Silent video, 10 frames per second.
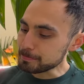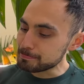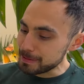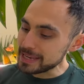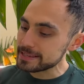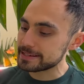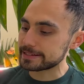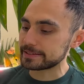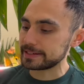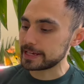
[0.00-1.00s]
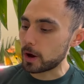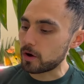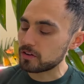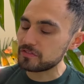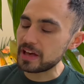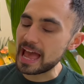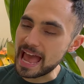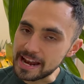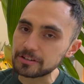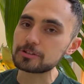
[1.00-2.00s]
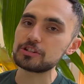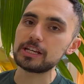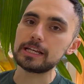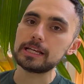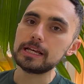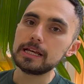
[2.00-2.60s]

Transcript: basically all of the energy